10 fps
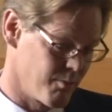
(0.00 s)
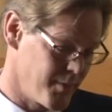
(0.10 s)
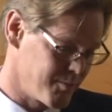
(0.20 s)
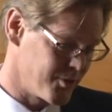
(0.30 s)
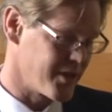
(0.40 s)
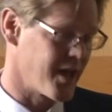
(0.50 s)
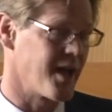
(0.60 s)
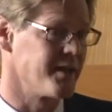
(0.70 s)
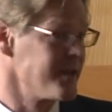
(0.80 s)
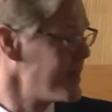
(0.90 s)
remember
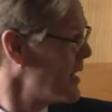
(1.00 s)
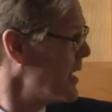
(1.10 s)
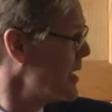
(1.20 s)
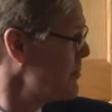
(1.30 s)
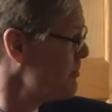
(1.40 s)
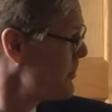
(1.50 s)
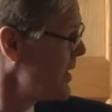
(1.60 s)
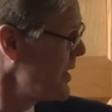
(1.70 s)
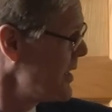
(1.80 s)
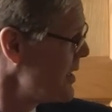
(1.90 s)
that um,
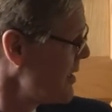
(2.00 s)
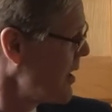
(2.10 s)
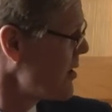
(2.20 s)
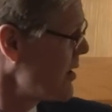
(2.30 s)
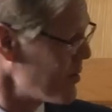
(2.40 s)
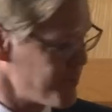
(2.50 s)
in, our, our,